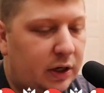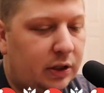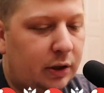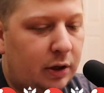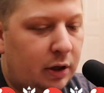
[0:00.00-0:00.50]
it
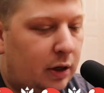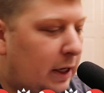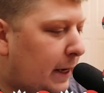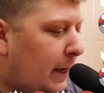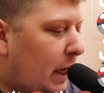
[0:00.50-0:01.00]
is.
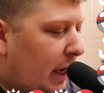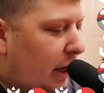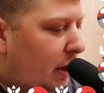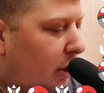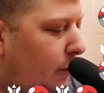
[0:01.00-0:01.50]

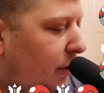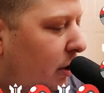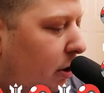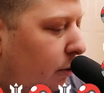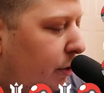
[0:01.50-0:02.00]
And here we
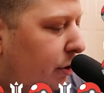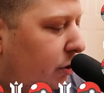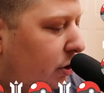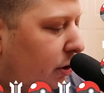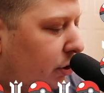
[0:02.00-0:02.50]
are with the
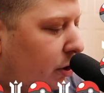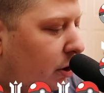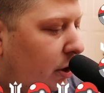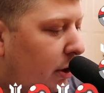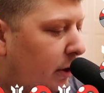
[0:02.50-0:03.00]

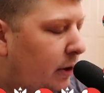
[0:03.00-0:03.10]
Charizard,